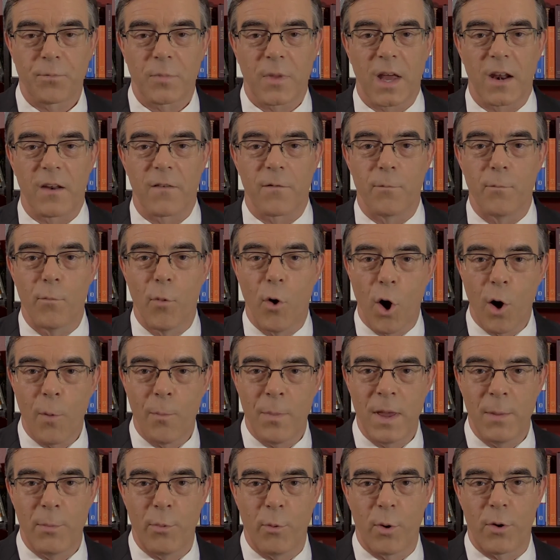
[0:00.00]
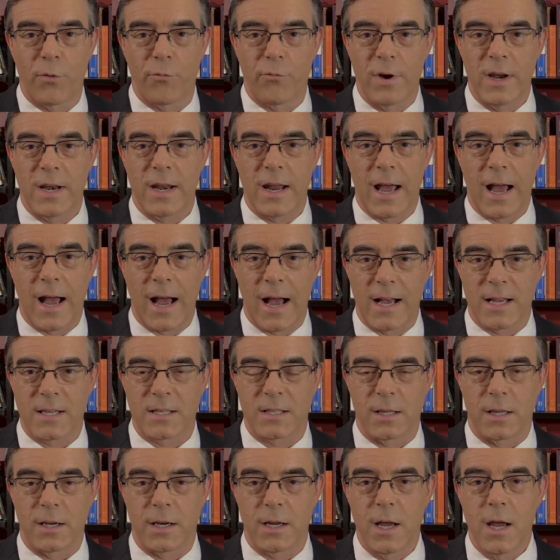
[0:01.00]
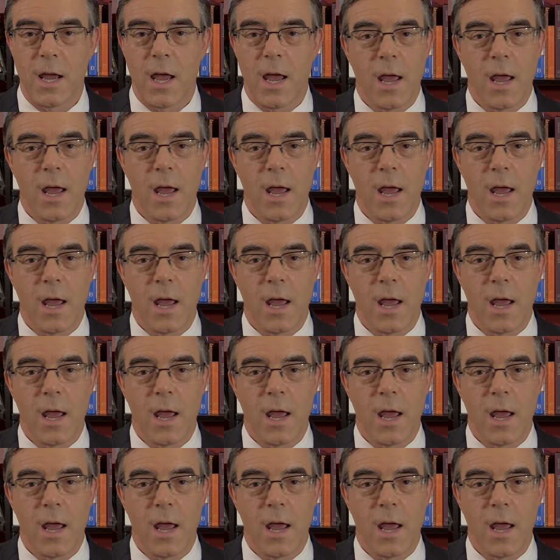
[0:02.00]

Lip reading: And if more people would read Hazlitt,